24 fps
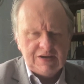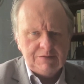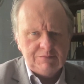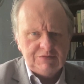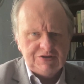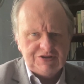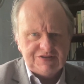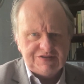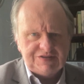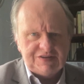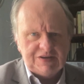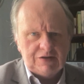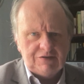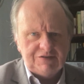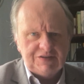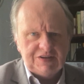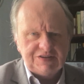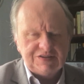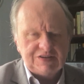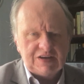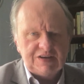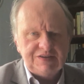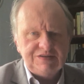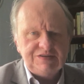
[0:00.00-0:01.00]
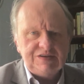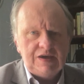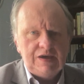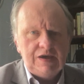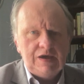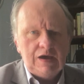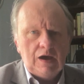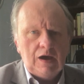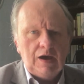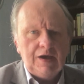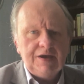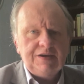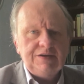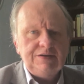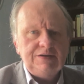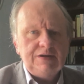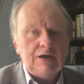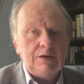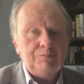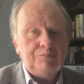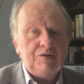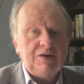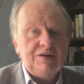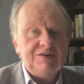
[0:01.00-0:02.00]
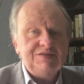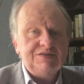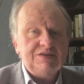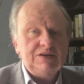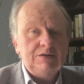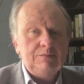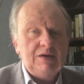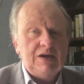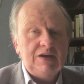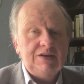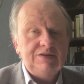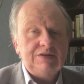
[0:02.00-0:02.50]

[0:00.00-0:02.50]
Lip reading: images here in this case, I can now press Command